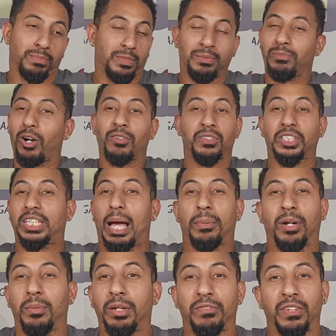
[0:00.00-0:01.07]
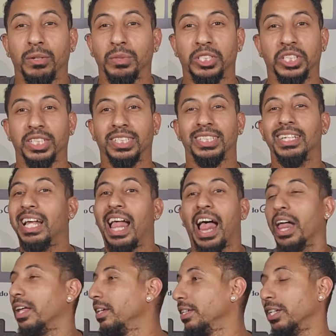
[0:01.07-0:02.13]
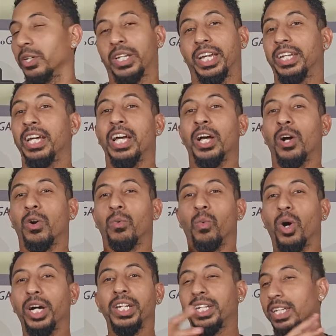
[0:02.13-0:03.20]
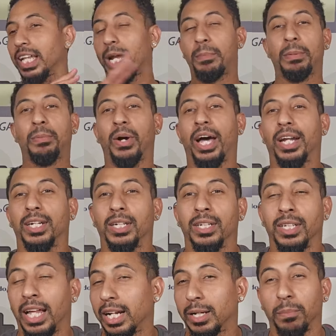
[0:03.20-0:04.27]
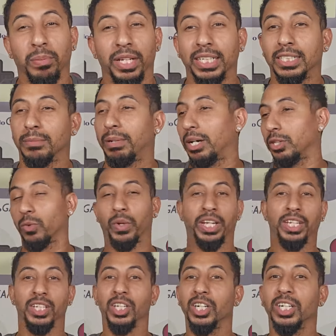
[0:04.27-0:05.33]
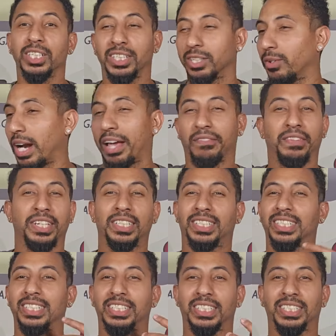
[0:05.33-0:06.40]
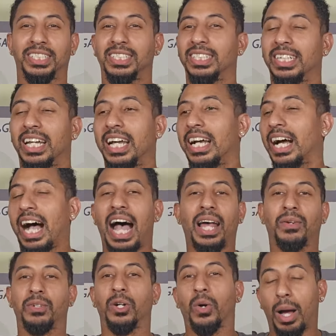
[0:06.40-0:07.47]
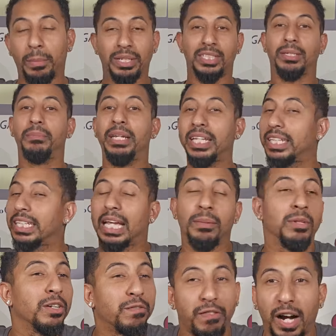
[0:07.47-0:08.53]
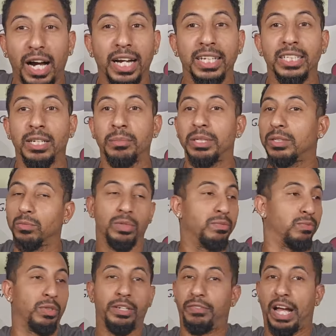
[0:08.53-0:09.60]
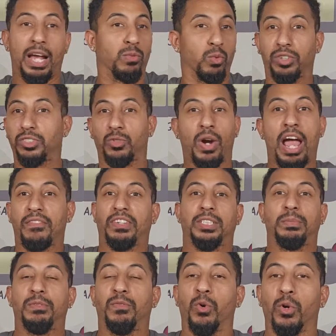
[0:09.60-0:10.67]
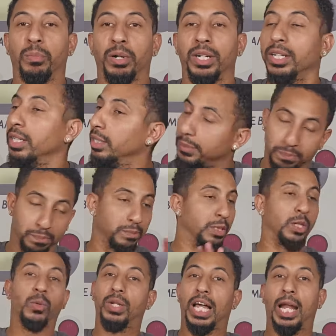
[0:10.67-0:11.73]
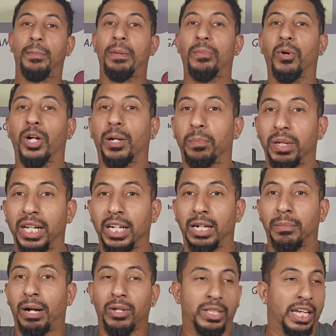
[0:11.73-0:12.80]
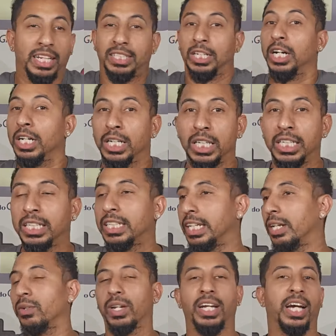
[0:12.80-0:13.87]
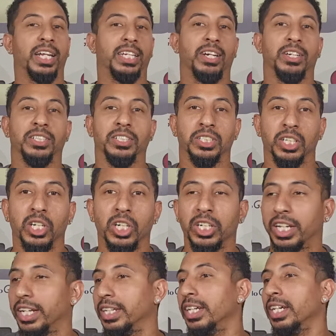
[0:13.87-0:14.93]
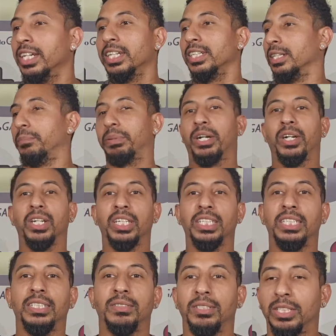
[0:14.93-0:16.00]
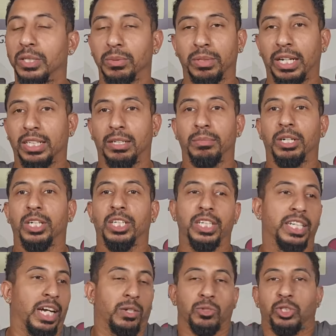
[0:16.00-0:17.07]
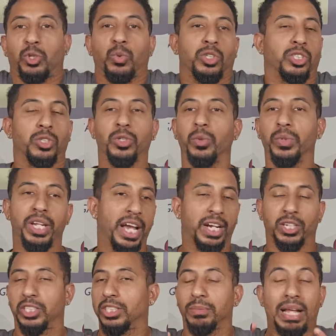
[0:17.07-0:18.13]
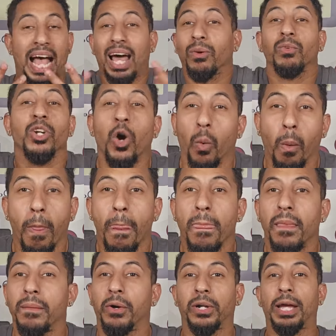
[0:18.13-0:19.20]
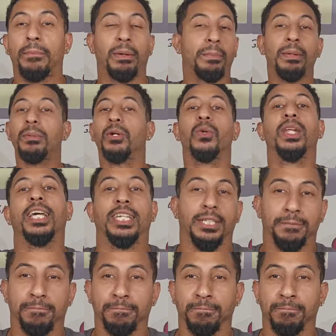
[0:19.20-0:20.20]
Marvel vs. Capcom Infinite was just, eh, okay? One, a lot of people had a, a lot of complaints about the way it looked, the graphics, and just, I don't know. I mean, to me, the game looked fine. You know I mean, we, we've had worse graphics before, but, you know, a lot of people are complaining about that it's ugly and they don't like how the characters look, and apparently, you know, Captain America ain't got no shoulders or no neck or something. I don't know okay? But people don't like it.